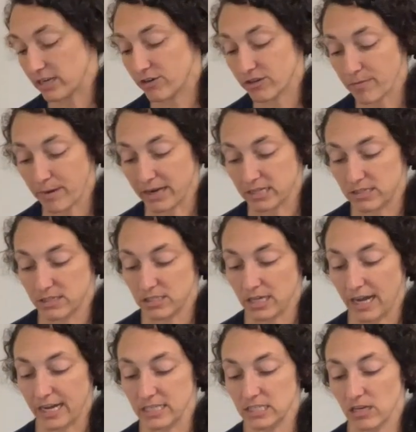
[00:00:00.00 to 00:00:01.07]
grip
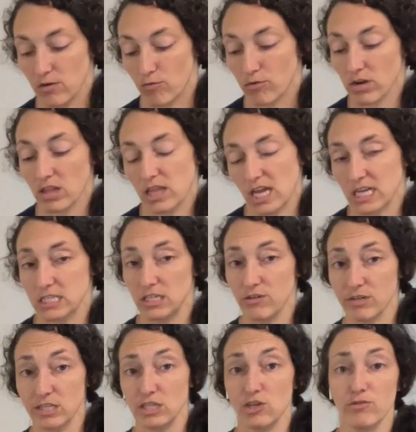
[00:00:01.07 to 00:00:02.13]
exercise, one of the things you
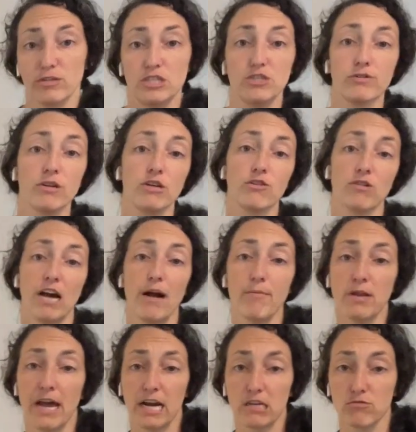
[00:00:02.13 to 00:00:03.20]
can do is you can grab an
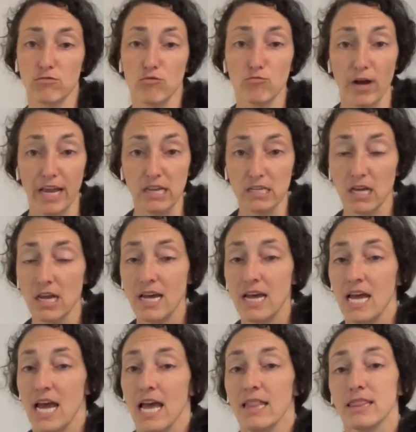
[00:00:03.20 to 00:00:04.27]
actual weight.
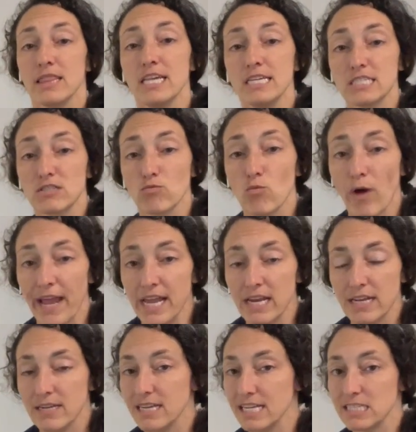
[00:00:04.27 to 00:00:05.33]
This
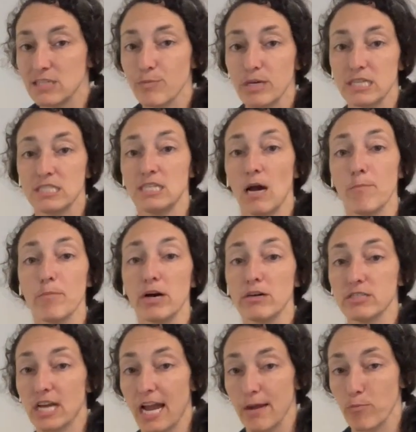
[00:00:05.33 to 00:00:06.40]
weight needs to be a dumbbell
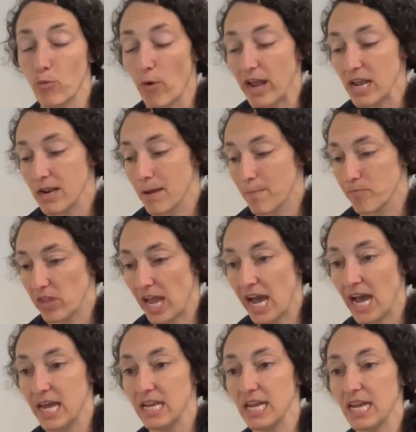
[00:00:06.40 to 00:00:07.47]
type weight,
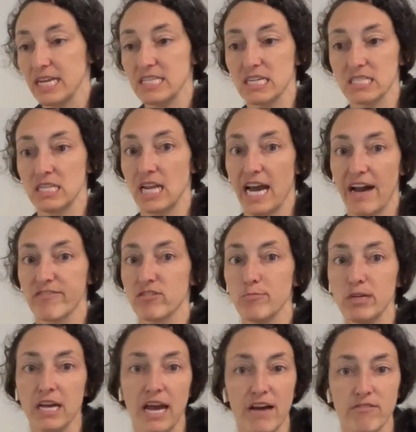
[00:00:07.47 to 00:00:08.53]
and it doesn't have to be
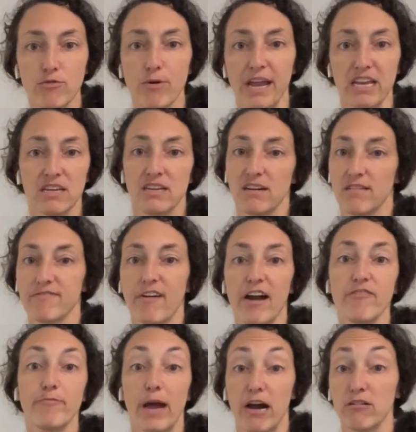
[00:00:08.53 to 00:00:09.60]
a heavy weight.
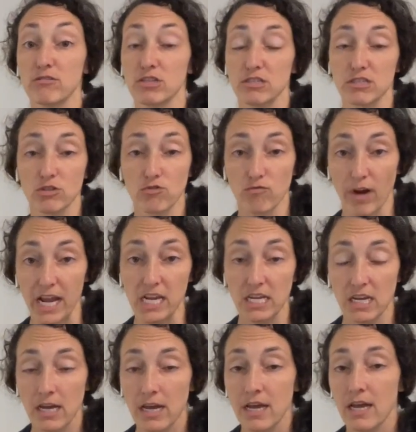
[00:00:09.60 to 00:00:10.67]
5-pounder is great.
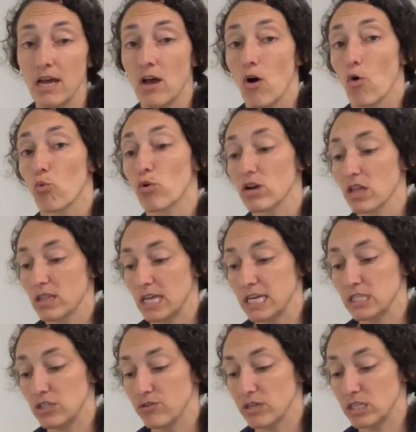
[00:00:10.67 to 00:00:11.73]
One of the things you can